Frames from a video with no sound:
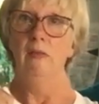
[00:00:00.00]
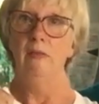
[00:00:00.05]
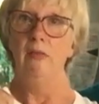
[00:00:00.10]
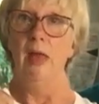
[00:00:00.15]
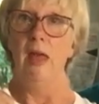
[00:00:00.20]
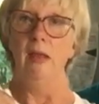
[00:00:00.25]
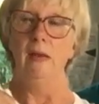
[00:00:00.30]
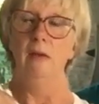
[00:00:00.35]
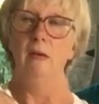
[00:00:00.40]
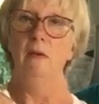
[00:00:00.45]

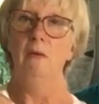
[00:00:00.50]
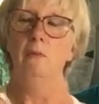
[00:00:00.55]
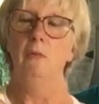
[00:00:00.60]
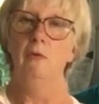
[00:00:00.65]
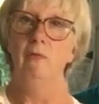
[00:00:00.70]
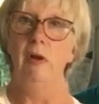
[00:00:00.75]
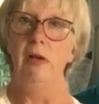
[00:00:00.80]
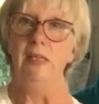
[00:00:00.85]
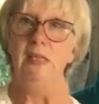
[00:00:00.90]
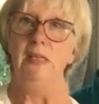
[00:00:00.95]
then we're
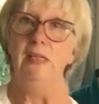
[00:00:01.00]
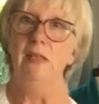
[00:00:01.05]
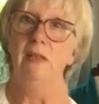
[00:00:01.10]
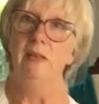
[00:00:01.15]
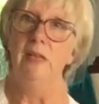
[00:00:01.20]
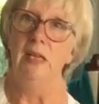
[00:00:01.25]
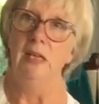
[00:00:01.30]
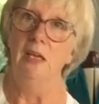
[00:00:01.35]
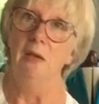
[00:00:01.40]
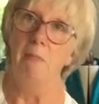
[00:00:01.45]
ready to
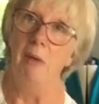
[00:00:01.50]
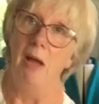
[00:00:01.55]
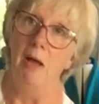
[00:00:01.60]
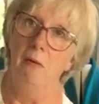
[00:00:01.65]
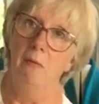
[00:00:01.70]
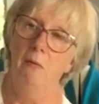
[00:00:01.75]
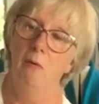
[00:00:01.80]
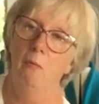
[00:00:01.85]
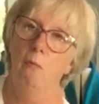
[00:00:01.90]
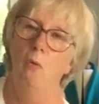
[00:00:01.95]
think
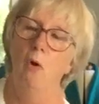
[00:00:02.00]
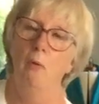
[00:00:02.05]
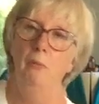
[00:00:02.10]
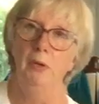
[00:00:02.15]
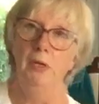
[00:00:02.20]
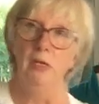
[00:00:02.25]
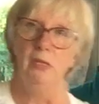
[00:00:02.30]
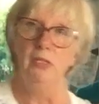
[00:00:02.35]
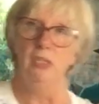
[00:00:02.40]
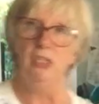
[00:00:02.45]
about what
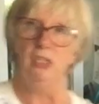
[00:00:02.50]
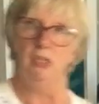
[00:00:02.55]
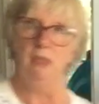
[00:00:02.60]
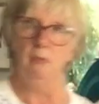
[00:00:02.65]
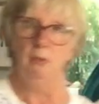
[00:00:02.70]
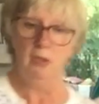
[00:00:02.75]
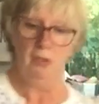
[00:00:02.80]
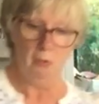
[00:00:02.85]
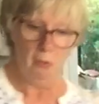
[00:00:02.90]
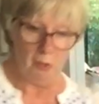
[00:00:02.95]
we're going to do
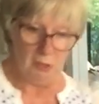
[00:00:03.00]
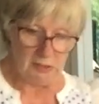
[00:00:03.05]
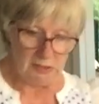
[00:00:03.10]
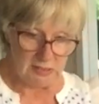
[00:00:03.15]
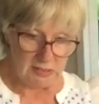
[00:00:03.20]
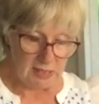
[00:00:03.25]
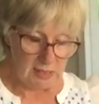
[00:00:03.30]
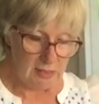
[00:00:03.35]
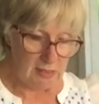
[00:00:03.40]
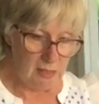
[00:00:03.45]
with
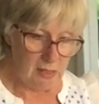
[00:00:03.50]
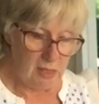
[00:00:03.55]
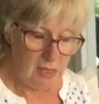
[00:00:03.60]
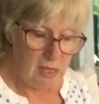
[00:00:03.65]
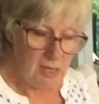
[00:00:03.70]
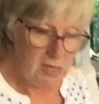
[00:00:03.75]
quilting.